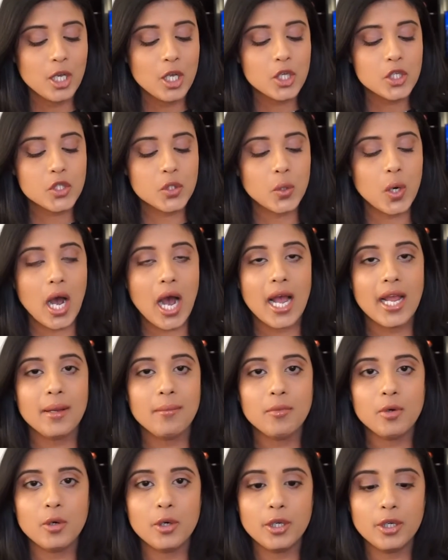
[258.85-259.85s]
So
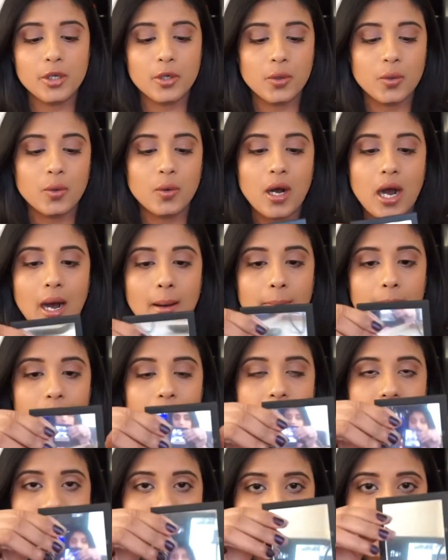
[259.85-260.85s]
I'm going to go
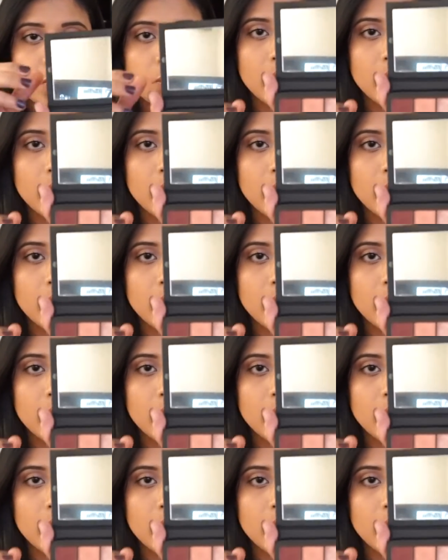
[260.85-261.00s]
up this